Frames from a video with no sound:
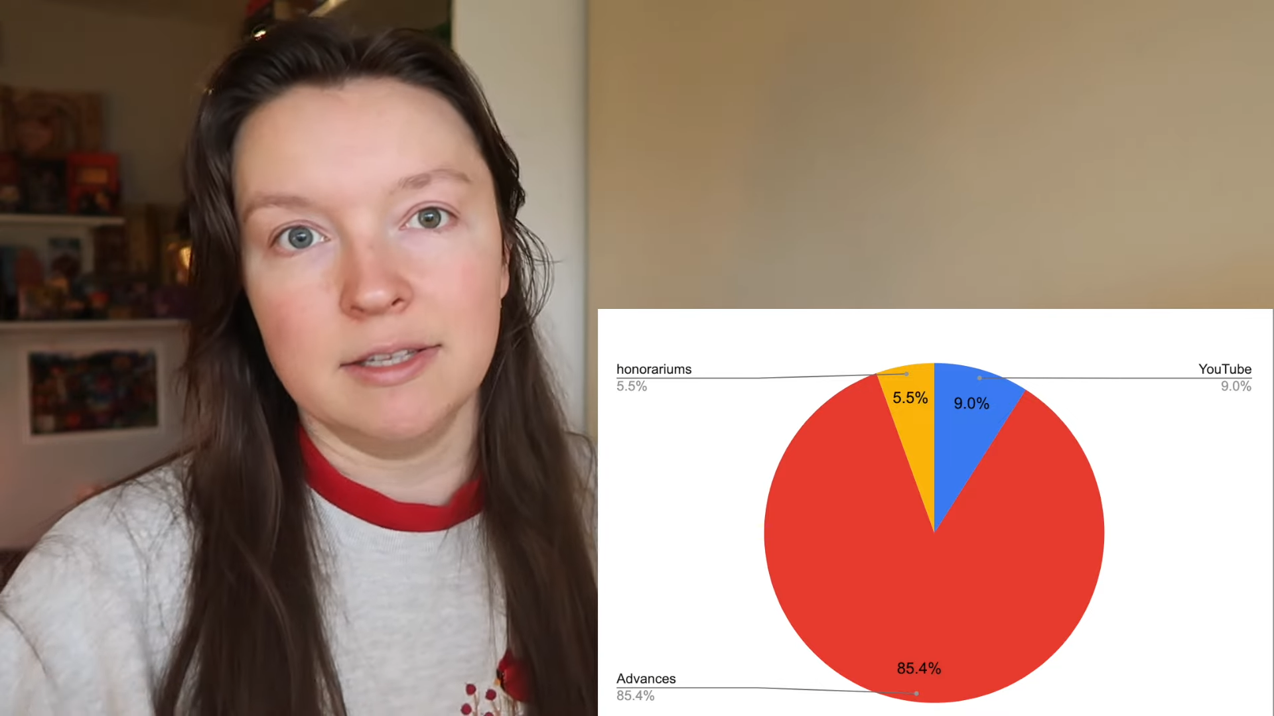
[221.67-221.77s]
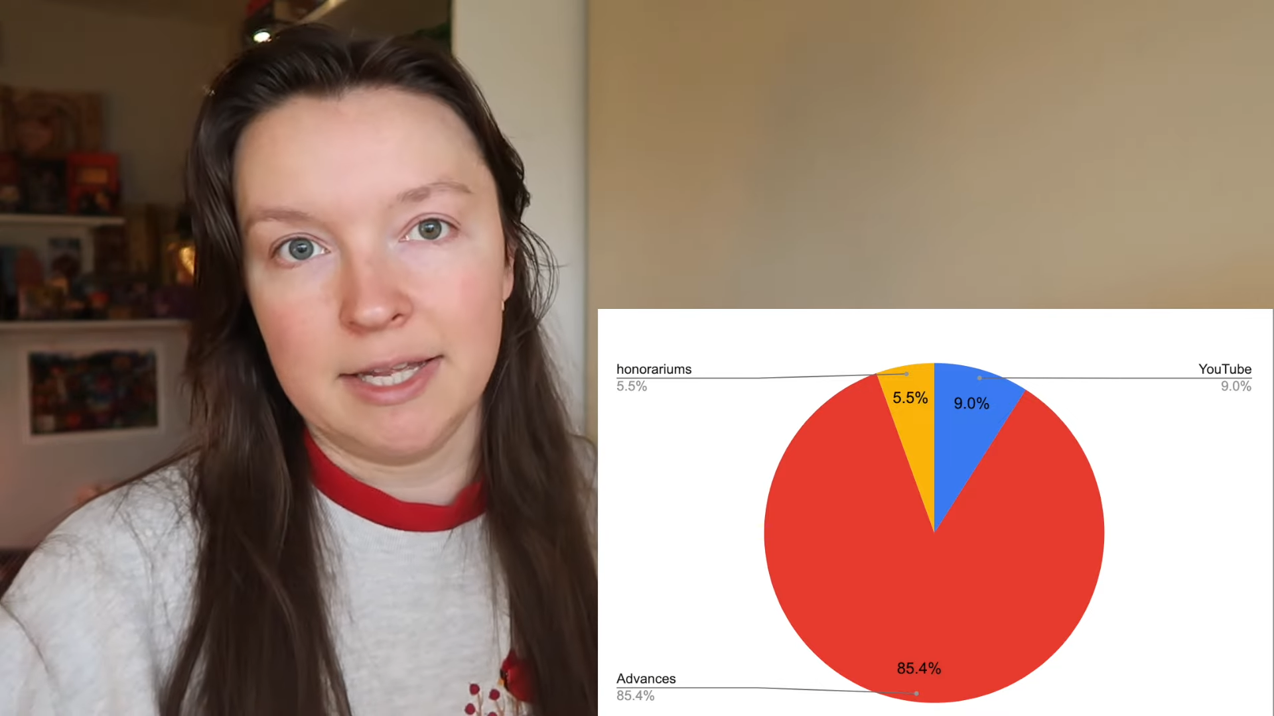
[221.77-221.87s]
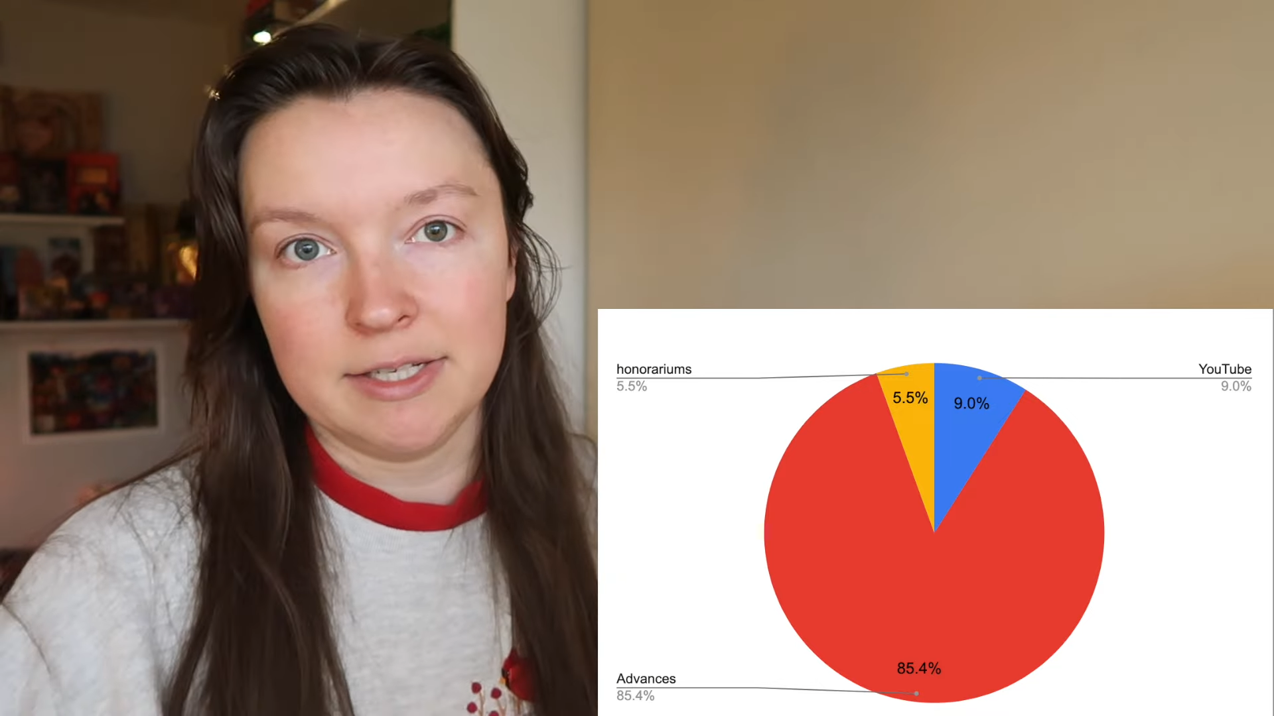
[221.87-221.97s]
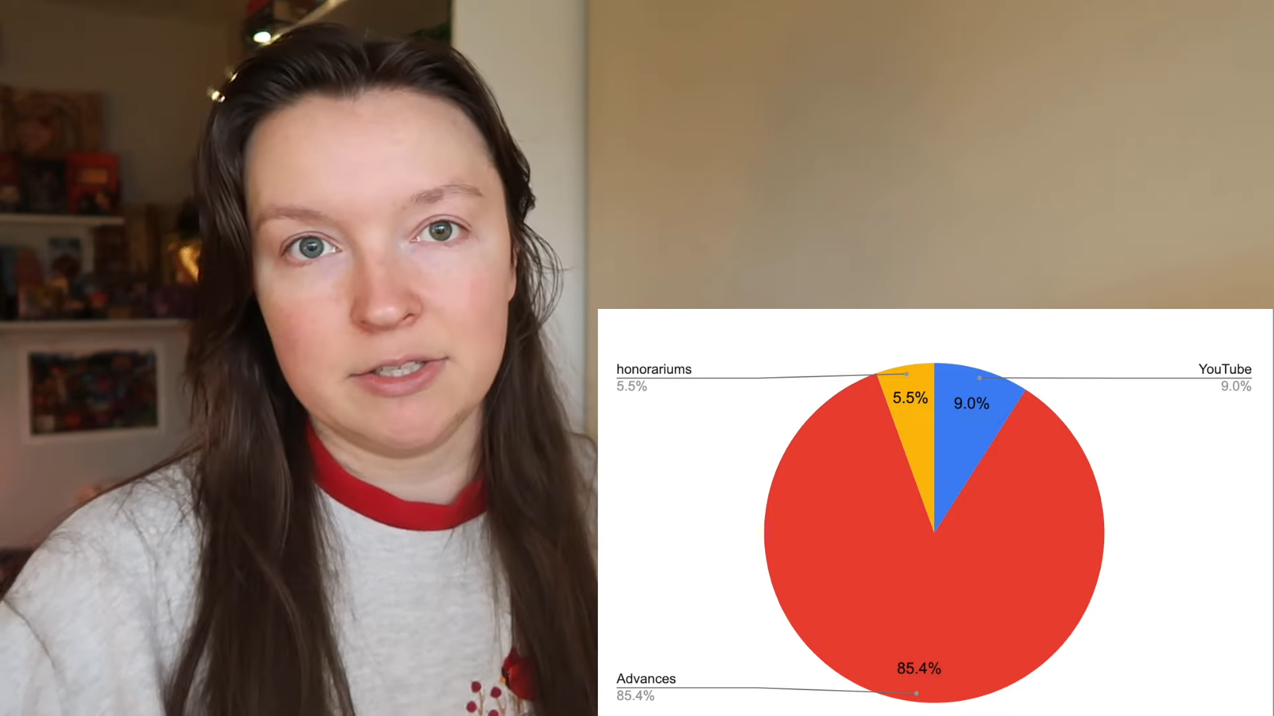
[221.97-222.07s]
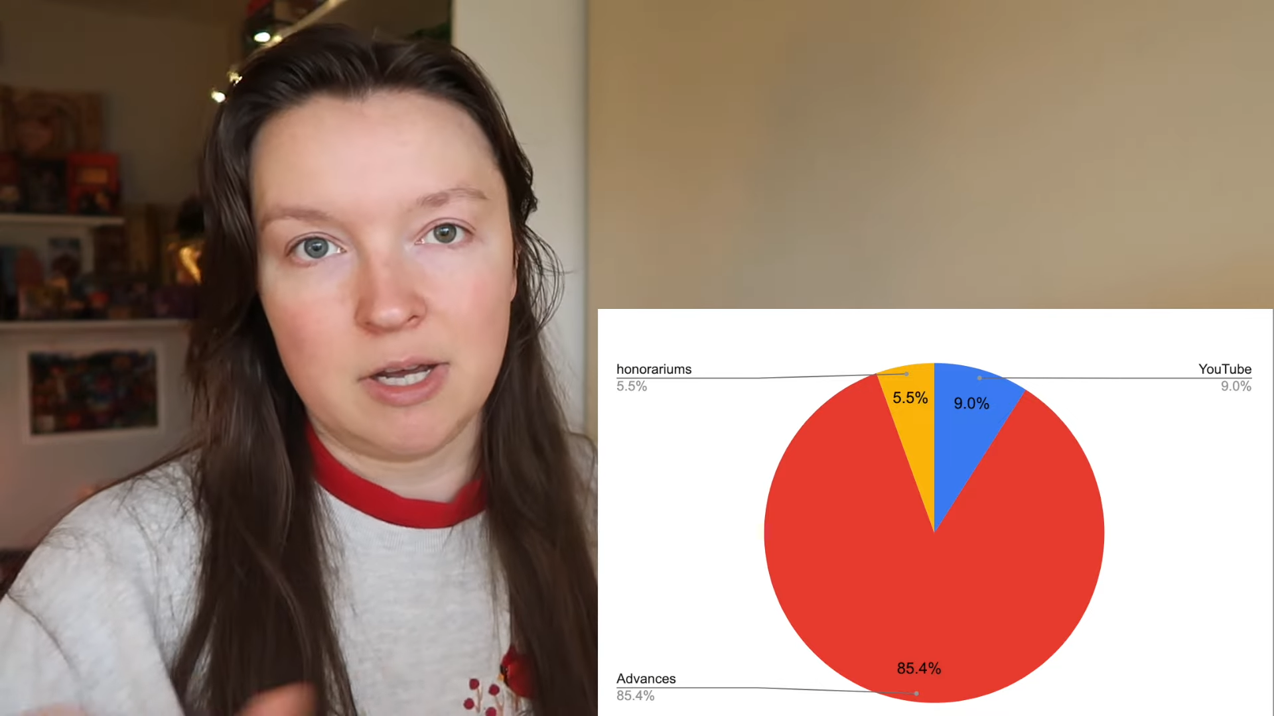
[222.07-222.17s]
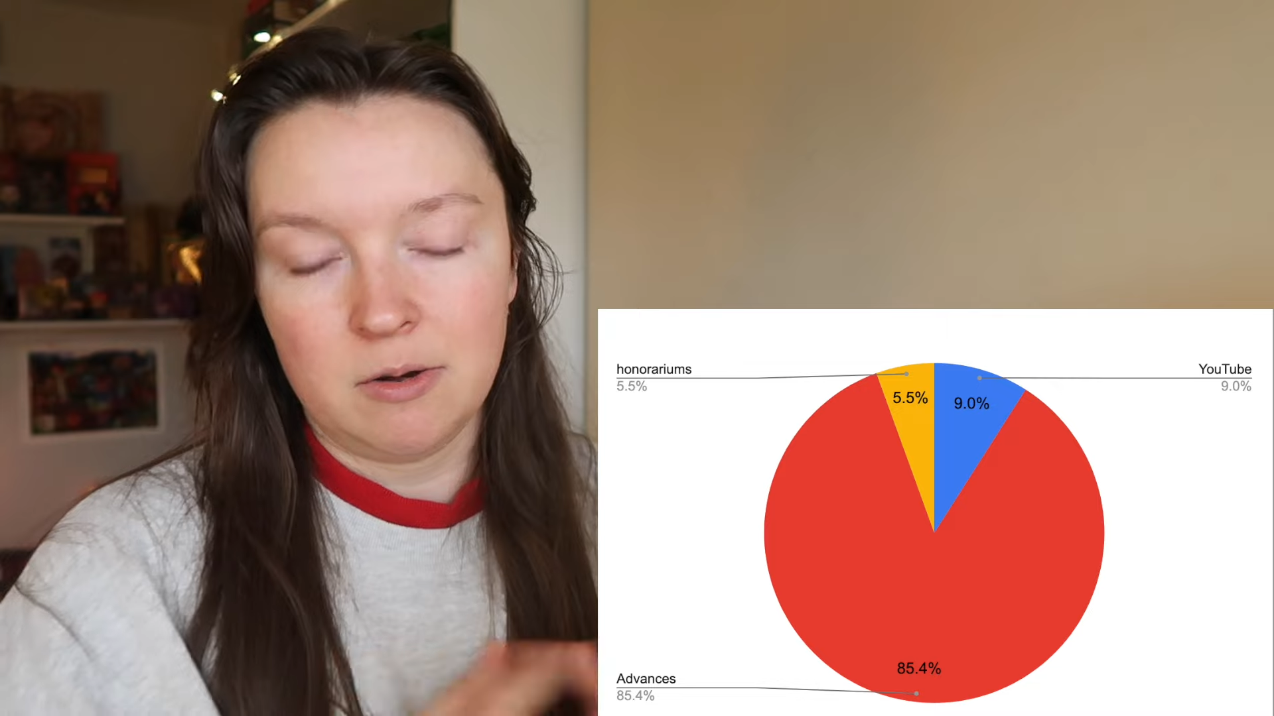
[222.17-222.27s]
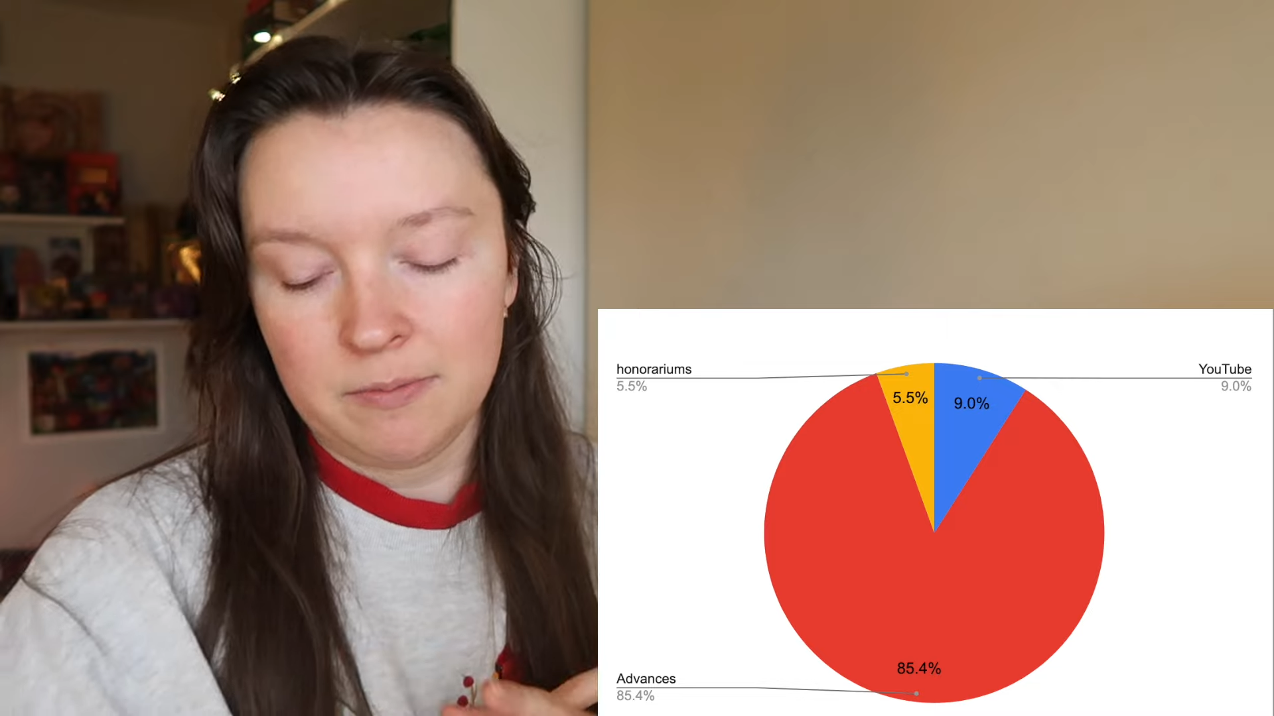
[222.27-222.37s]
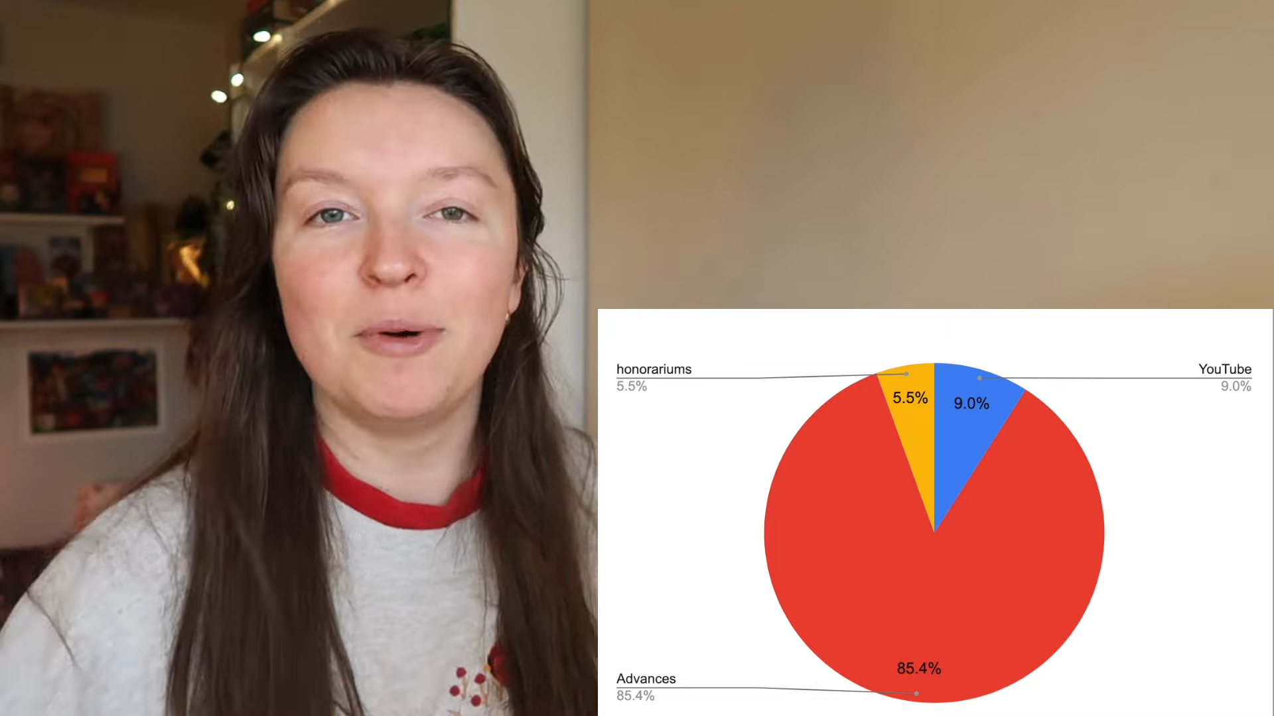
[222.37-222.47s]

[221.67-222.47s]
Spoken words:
Let us know.